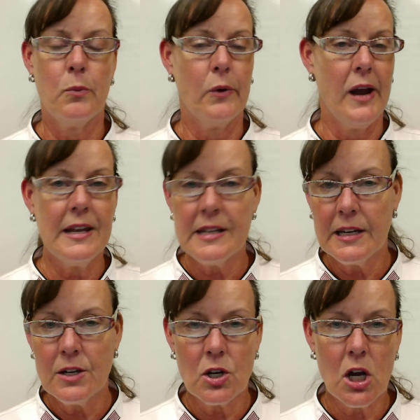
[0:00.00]
Branding
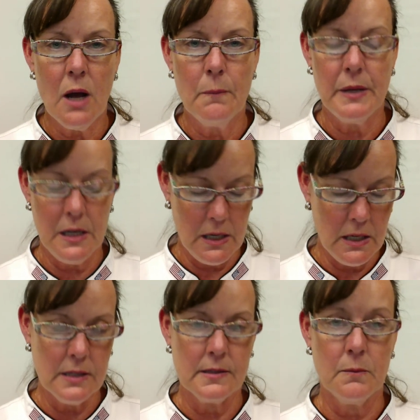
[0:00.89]
your company
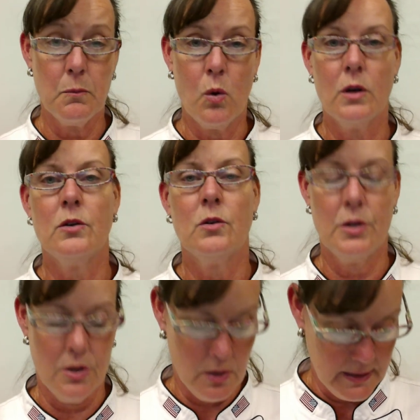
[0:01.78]
is important, or
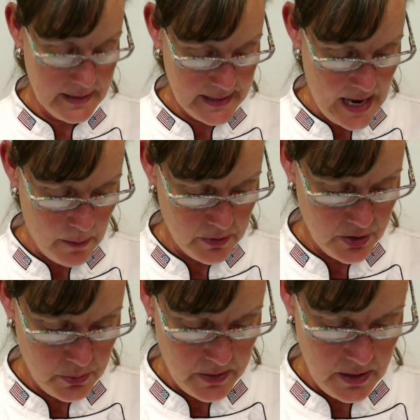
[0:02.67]
your
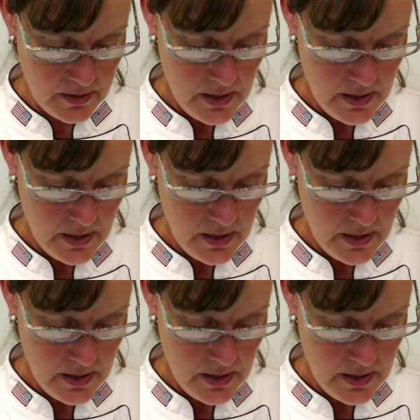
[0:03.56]
establishment.